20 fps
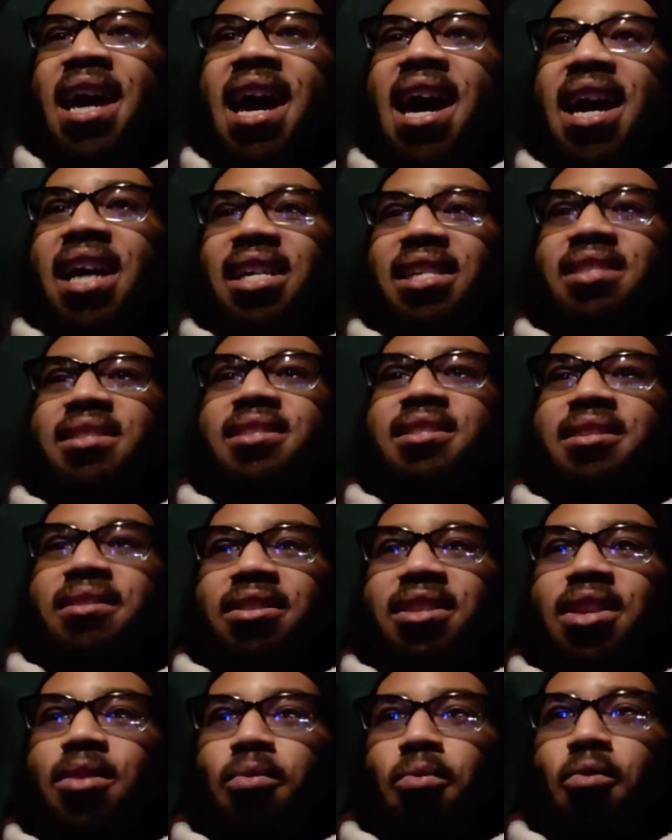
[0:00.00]

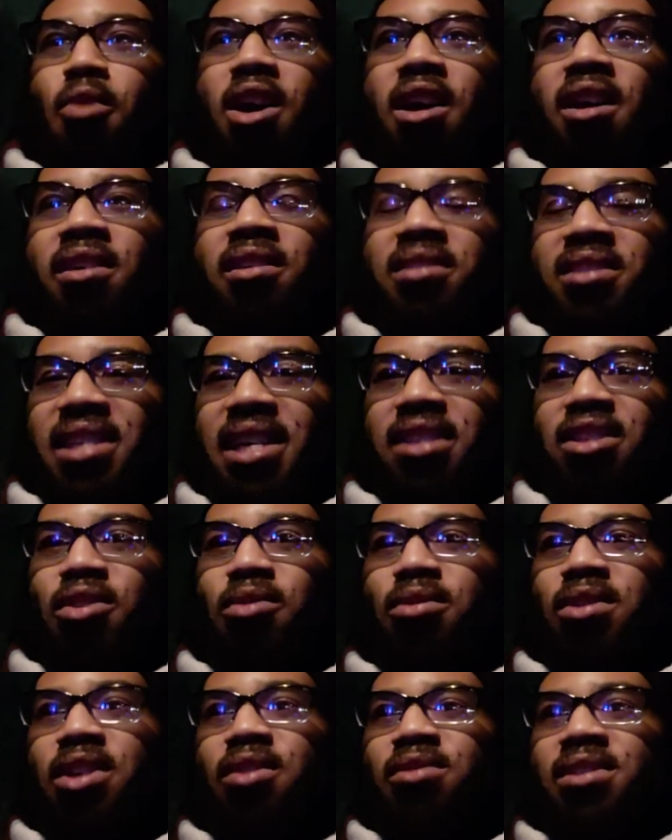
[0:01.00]
And words that you
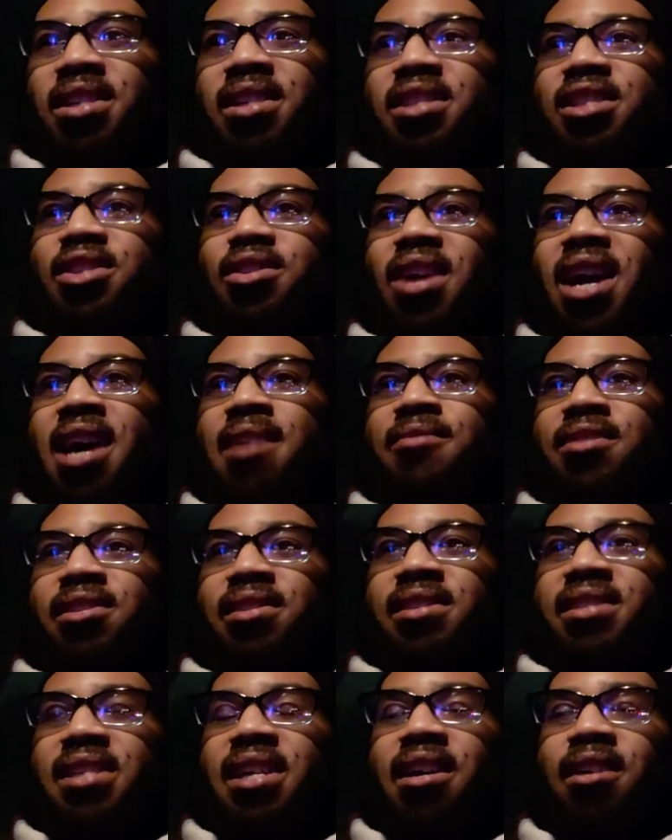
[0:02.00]
use to describe
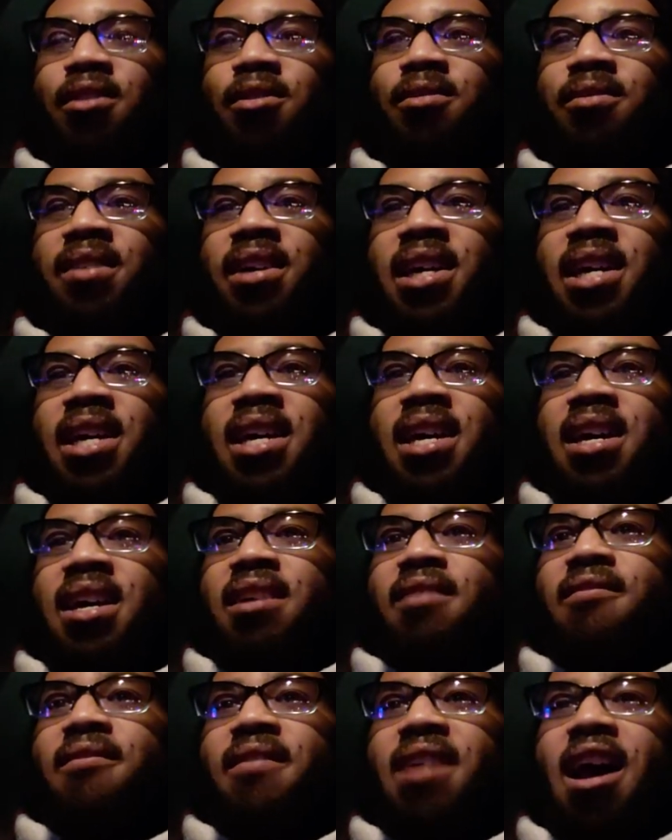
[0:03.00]
yourself
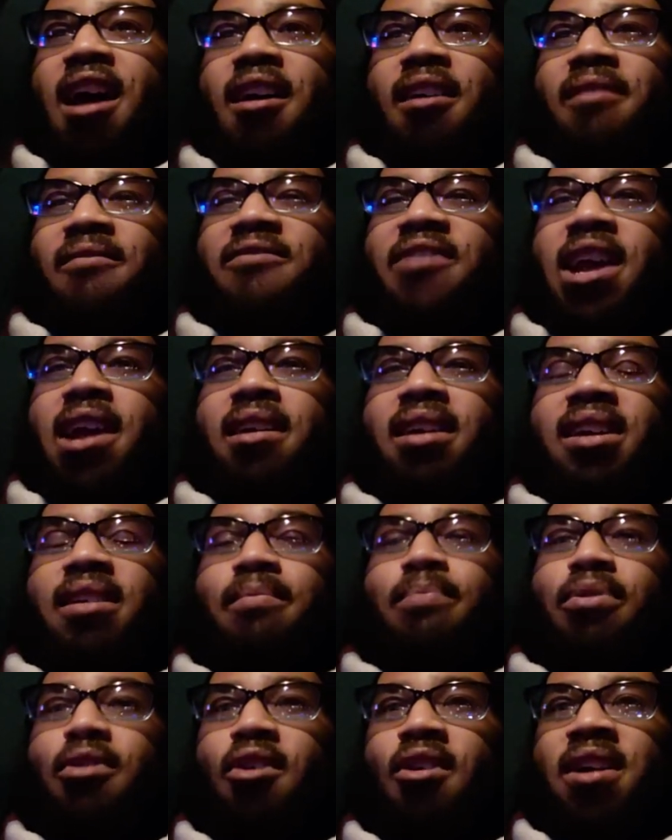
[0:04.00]
are very
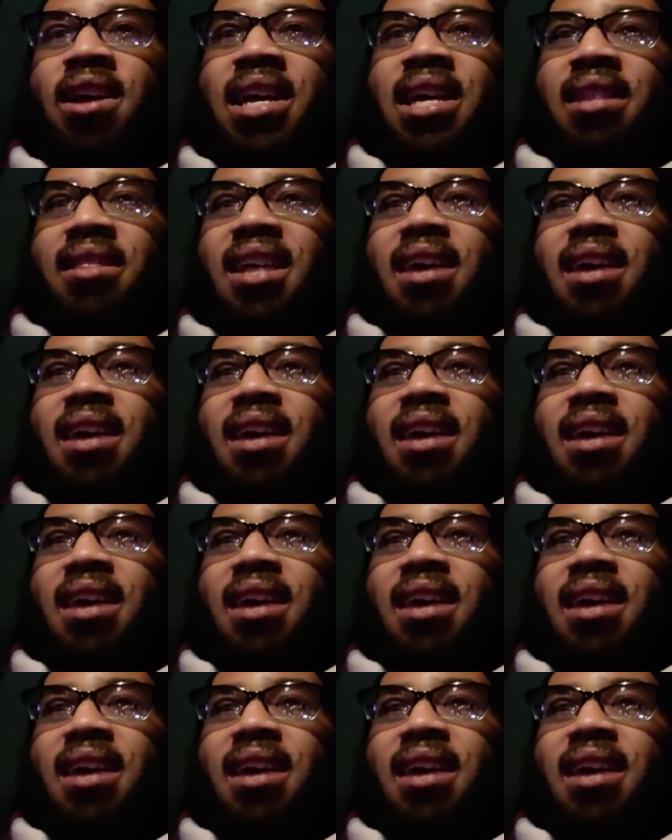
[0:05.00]
important.